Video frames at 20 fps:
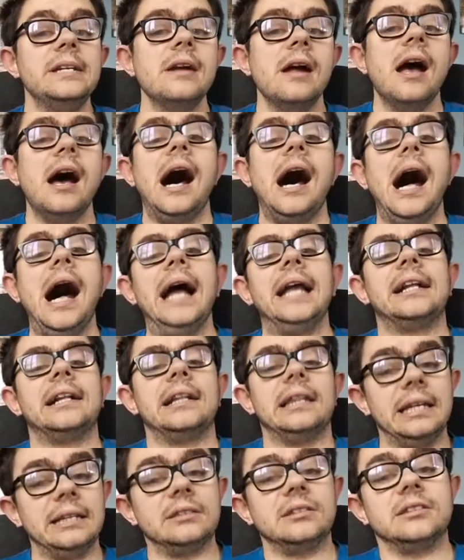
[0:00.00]
I
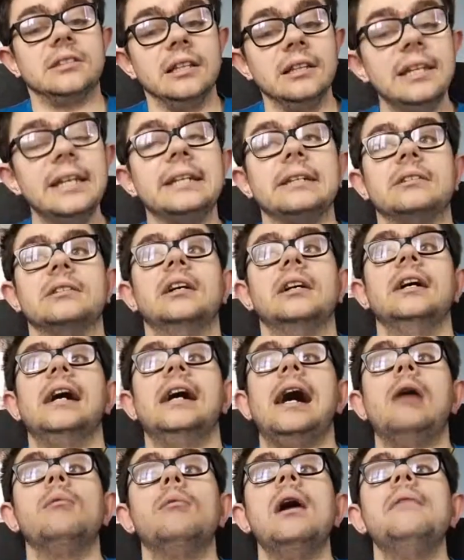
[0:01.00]
clicked the link.
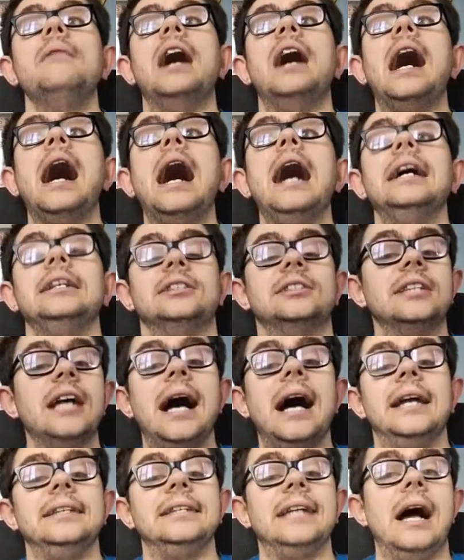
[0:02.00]
However, I
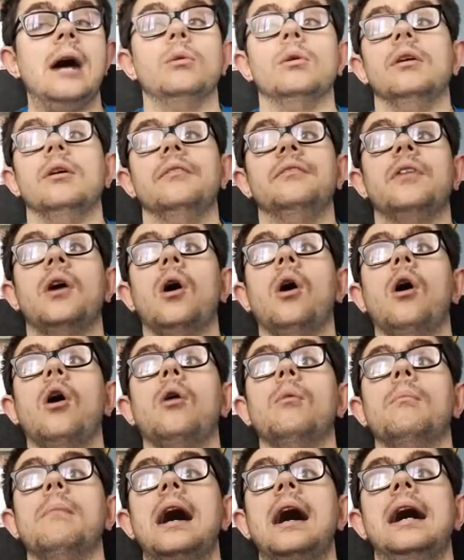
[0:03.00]
signed out of all
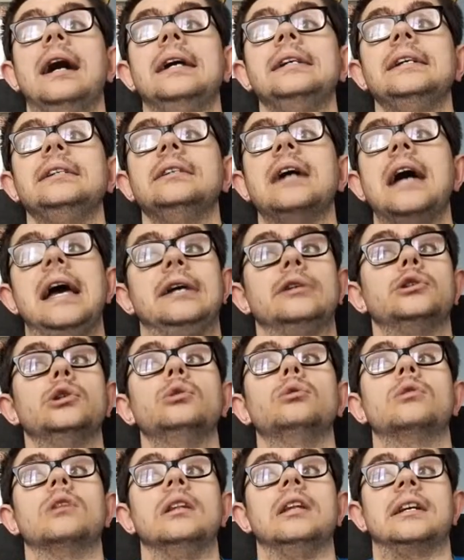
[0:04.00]
my
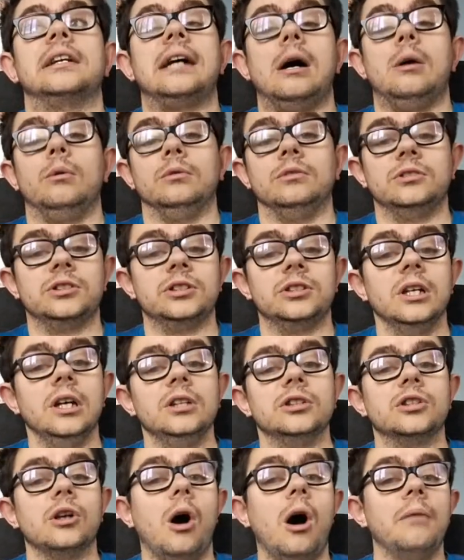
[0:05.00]
Google accounts.
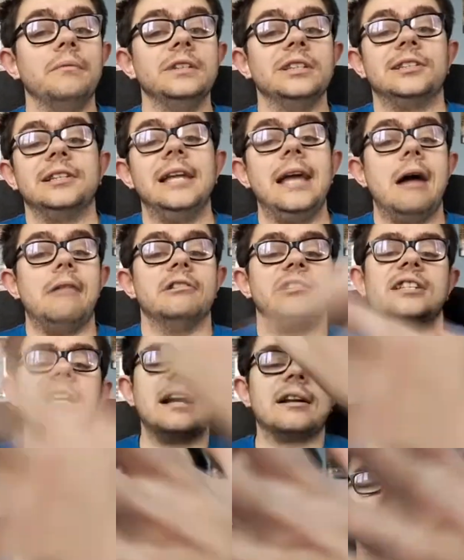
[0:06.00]
So obviously I was
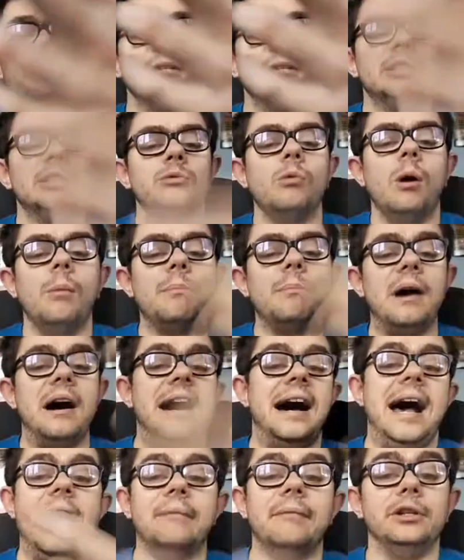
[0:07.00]
hacked from this one,
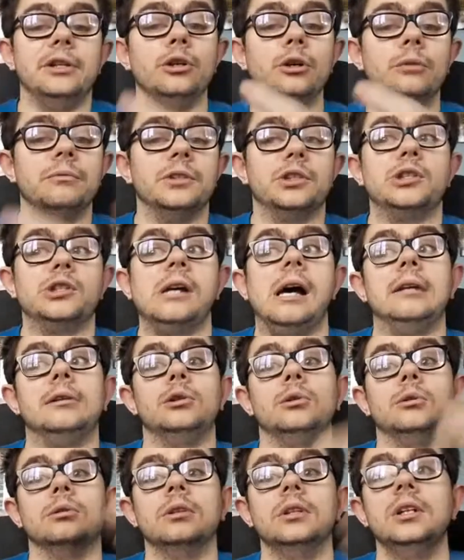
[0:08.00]
but I have another
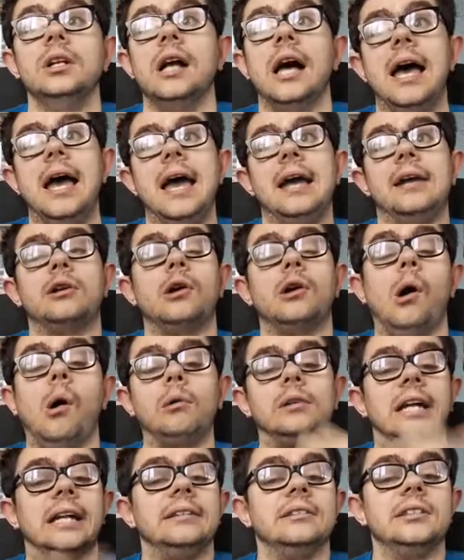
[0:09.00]
channel
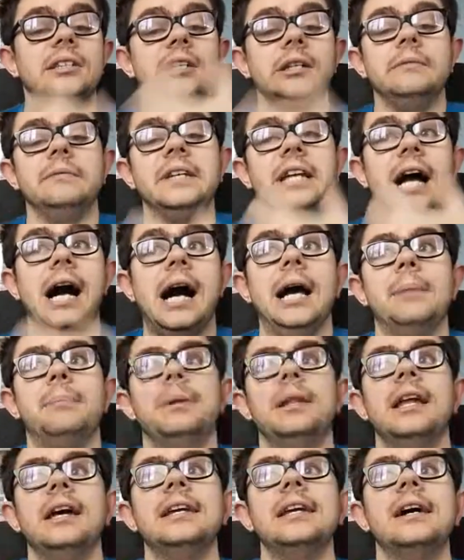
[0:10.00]
called NTVI
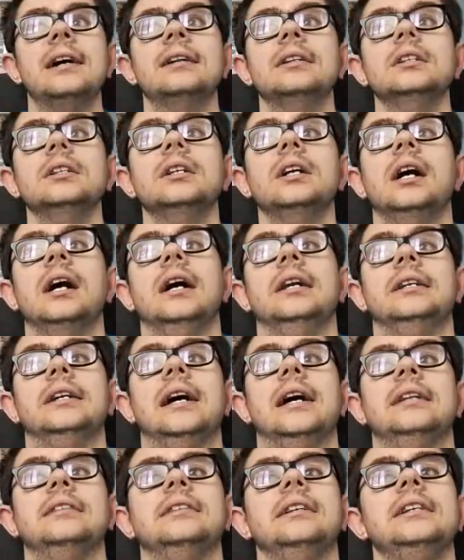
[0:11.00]
Player,
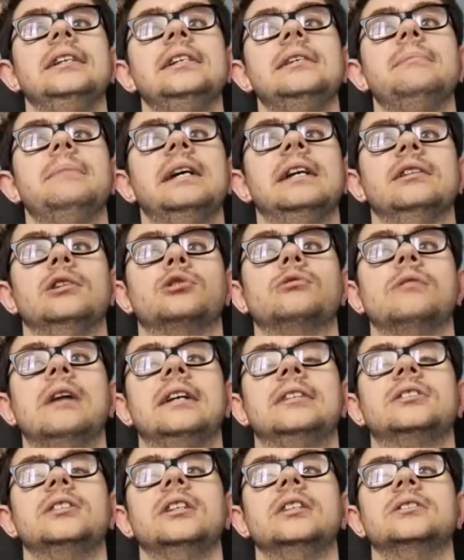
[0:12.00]
and the email
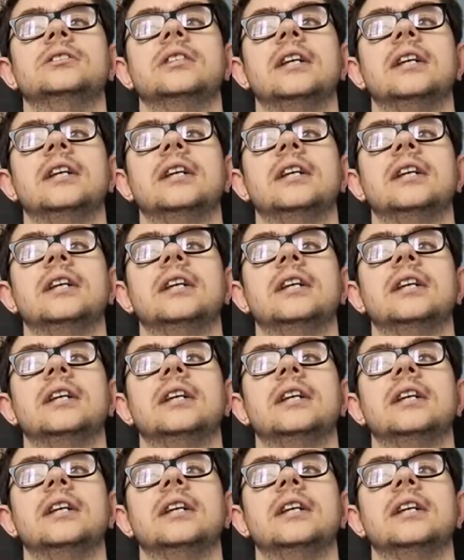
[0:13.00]
address is